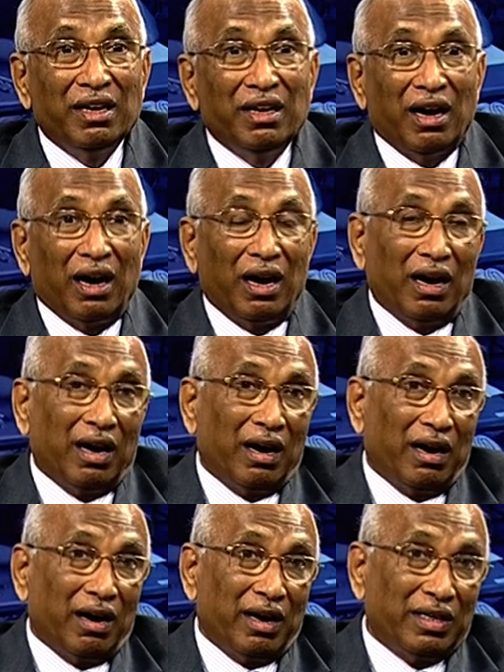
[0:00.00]

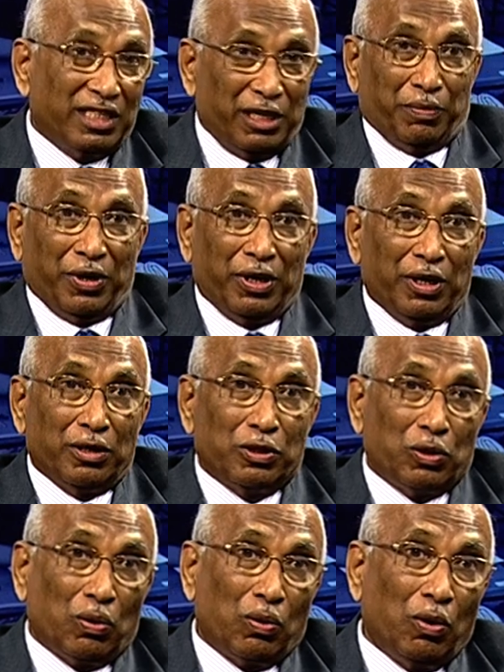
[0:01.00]
uh, chip.
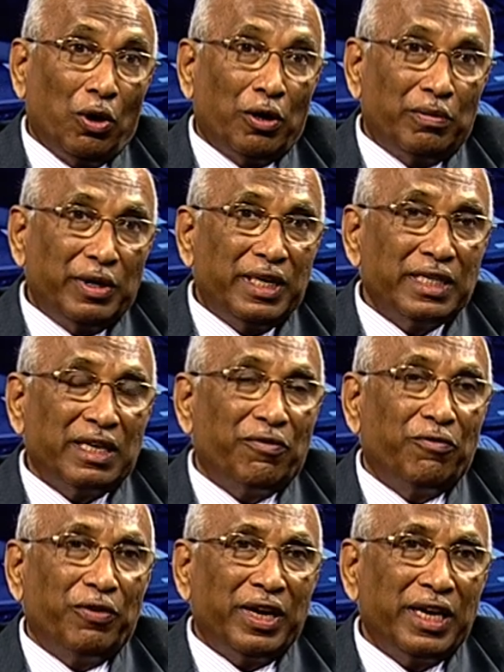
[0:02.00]
So it is a
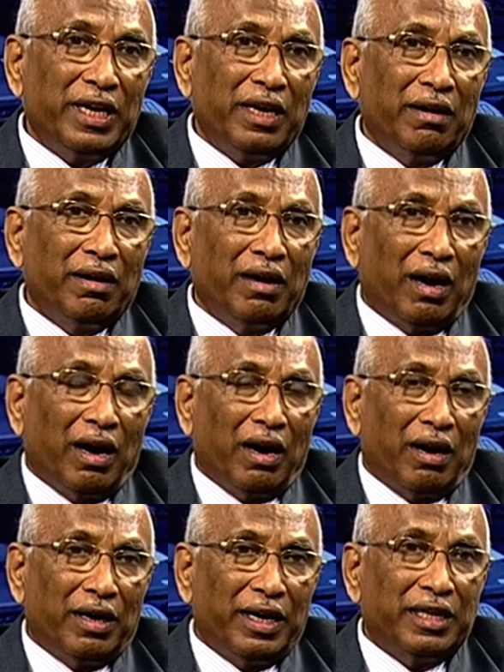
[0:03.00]
very
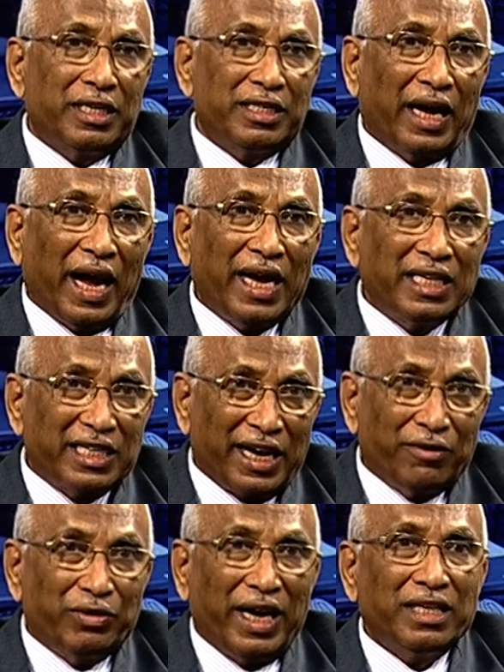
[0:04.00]
uh, it is a high
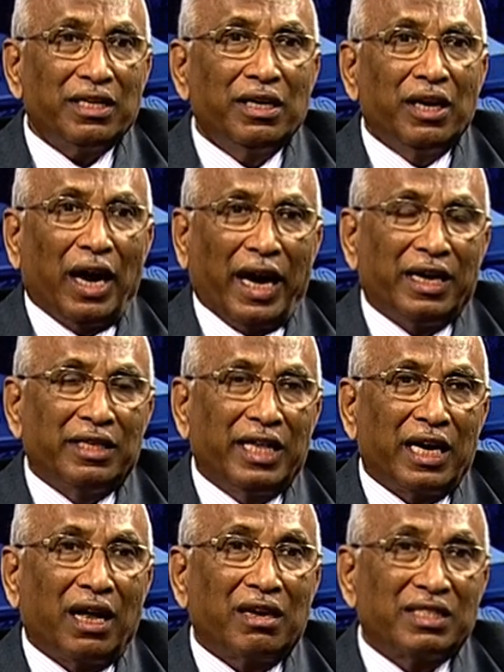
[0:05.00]
drive net and
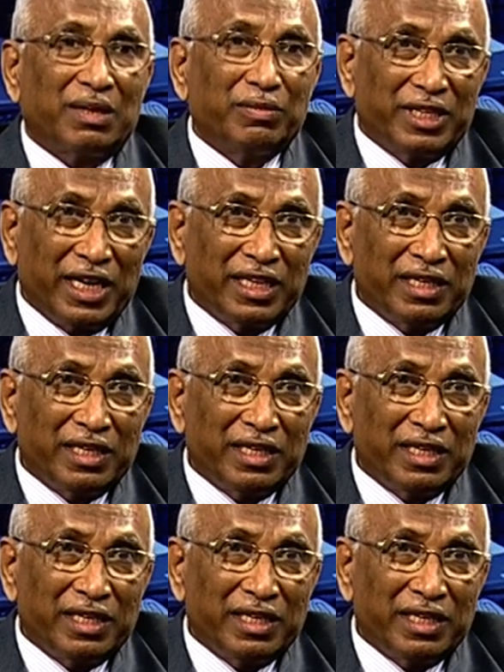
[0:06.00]
there are some te